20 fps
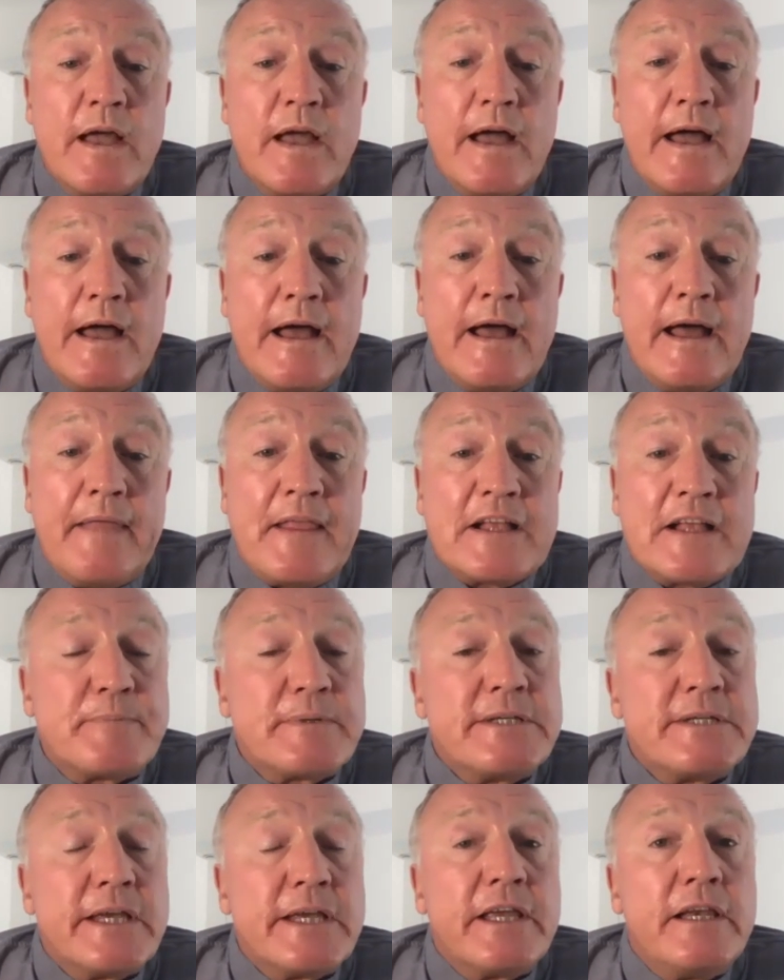And that's
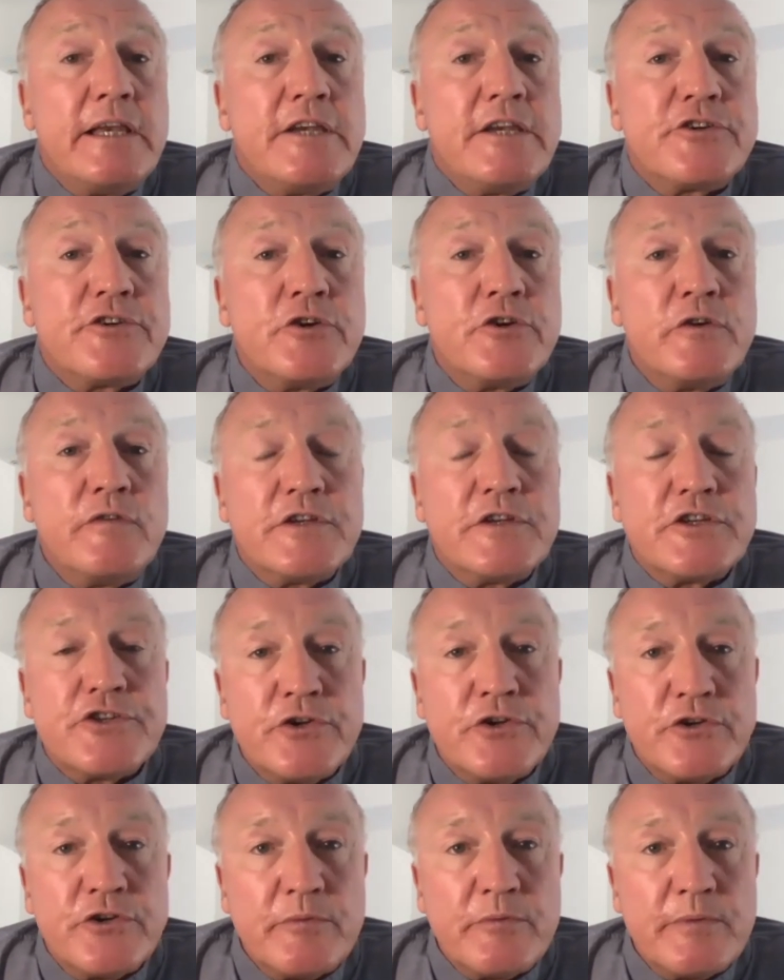particularly true for
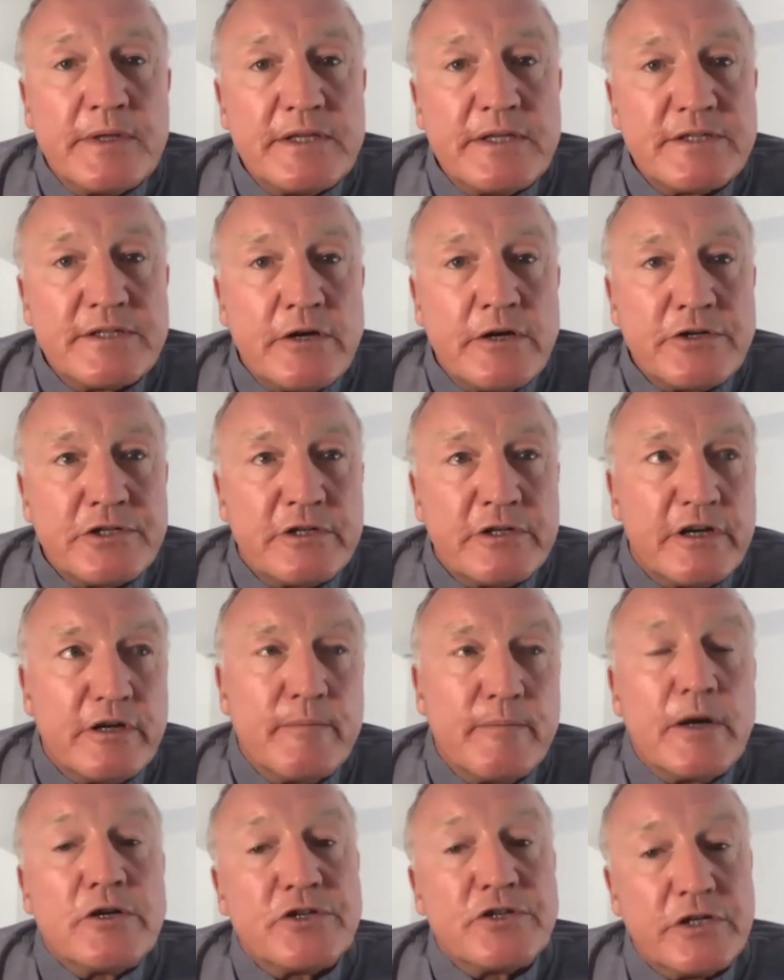children with social and
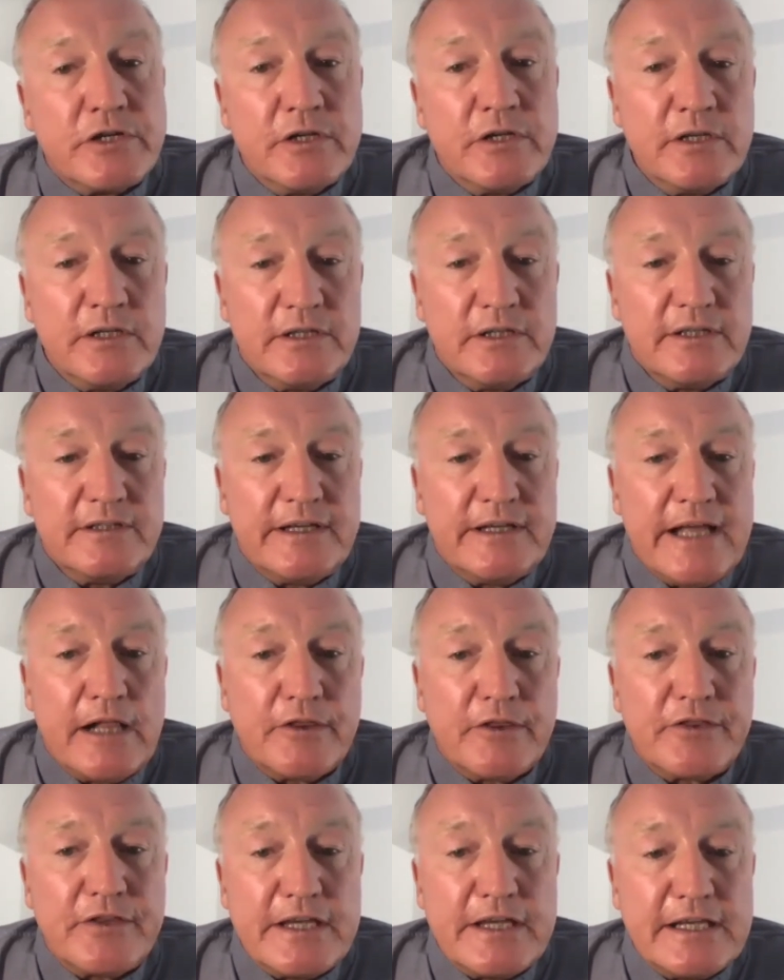emotional
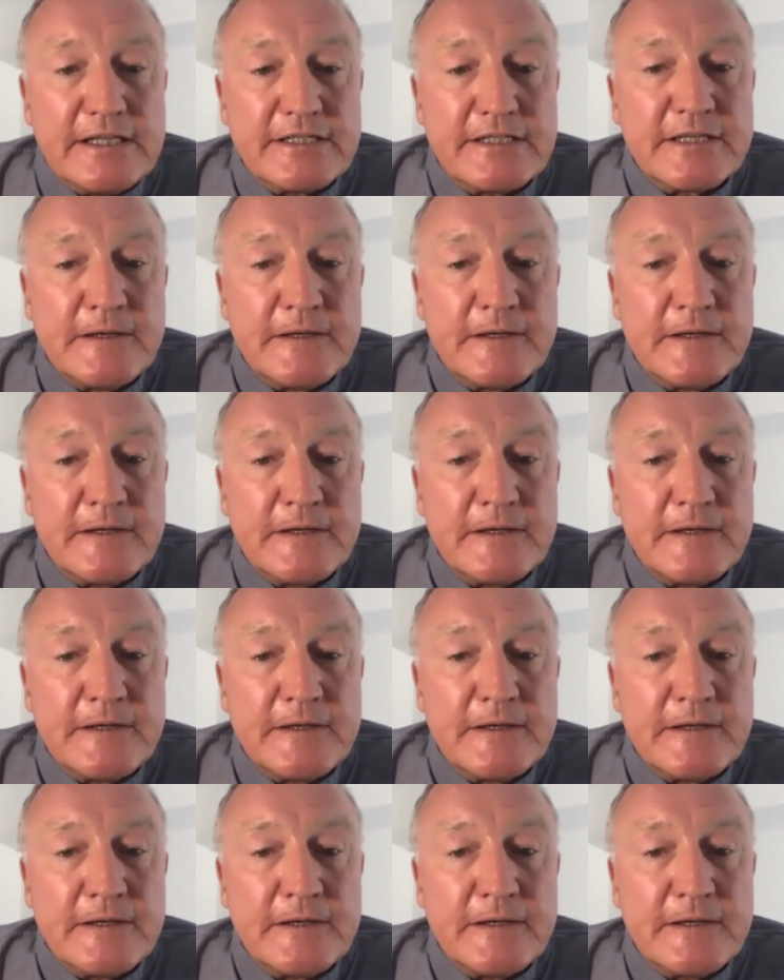health needs.